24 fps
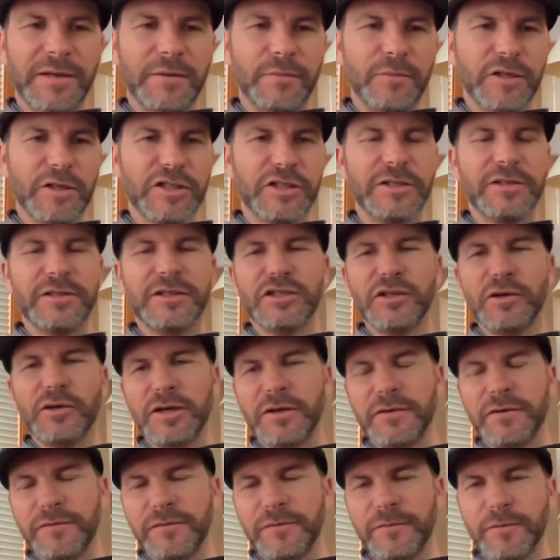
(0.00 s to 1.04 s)
which sort
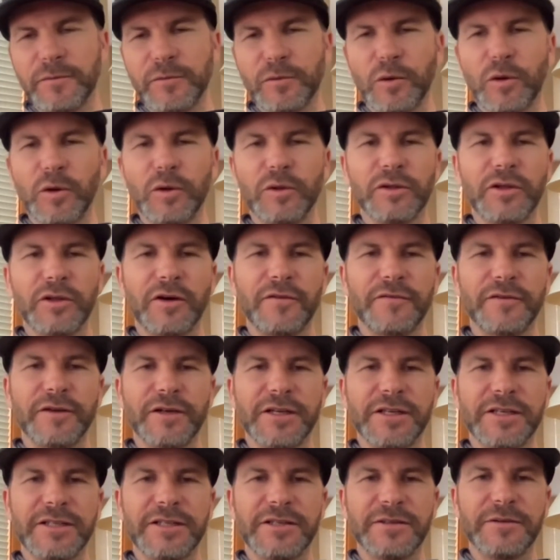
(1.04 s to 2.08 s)
of rolled over
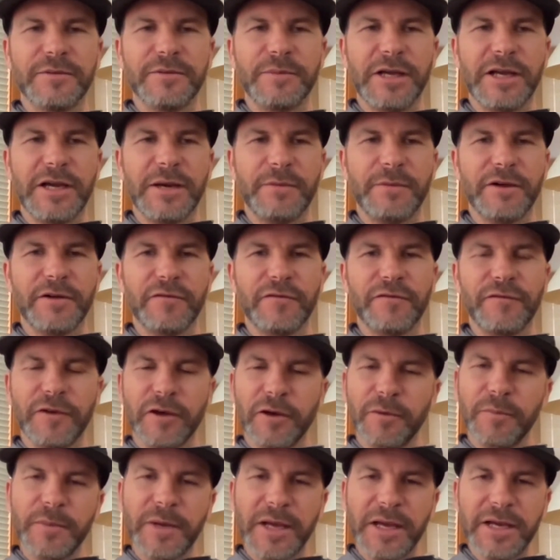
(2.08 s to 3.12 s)
into becoming a
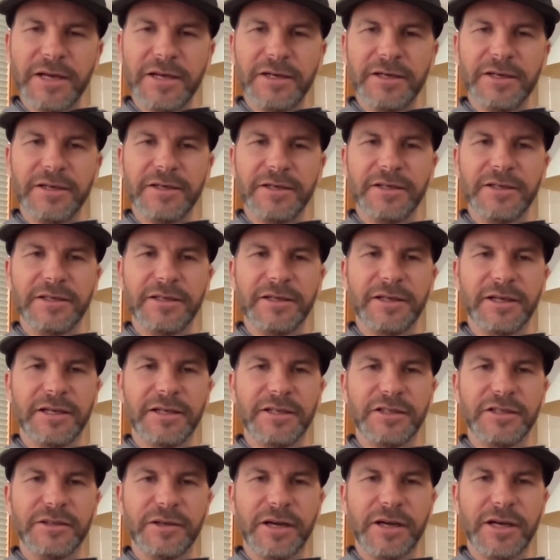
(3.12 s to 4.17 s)
filmmaker
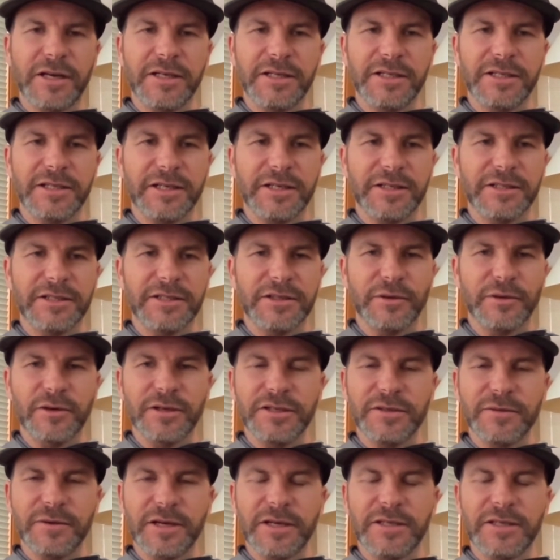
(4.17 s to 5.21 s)
and trying to tell
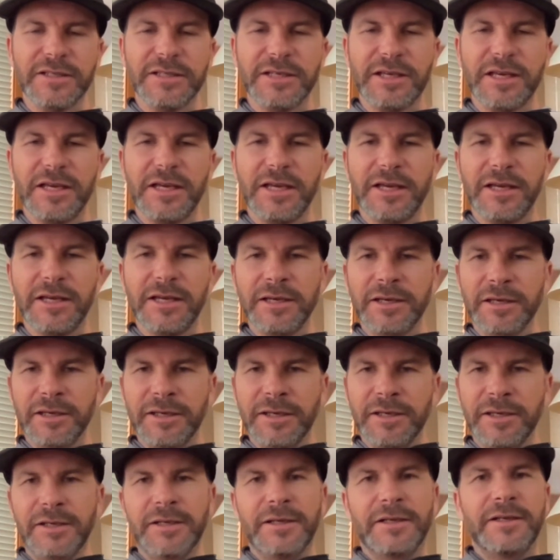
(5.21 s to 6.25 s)
stories around skiing
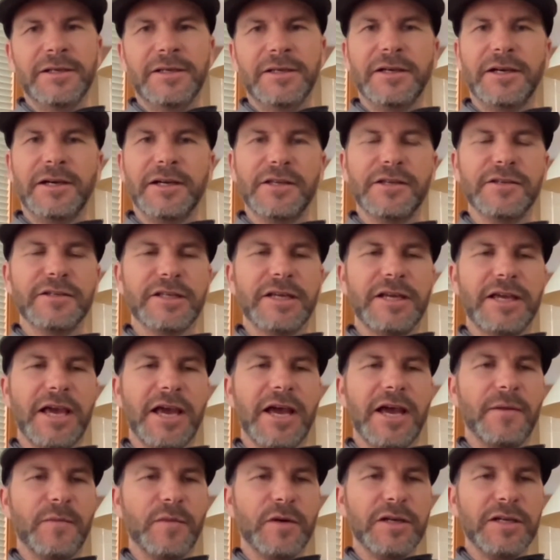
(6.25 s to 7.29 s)
using
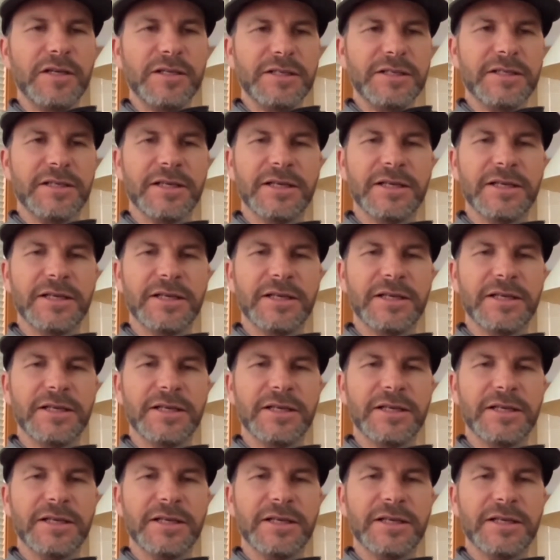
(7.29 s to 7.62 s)
cameras.